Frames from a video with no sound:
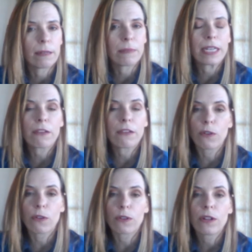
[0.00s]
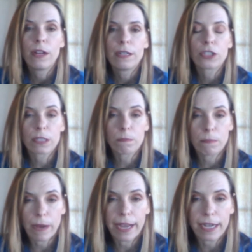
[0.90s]
meaningful just
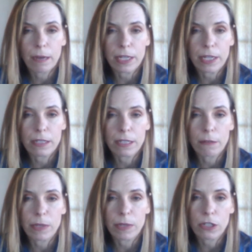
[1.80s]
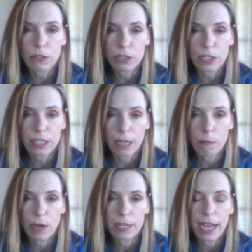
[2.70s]
by coming a little bit closer to
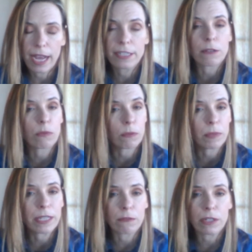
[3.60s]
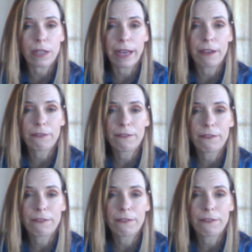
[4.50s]
someone as it would be in real life.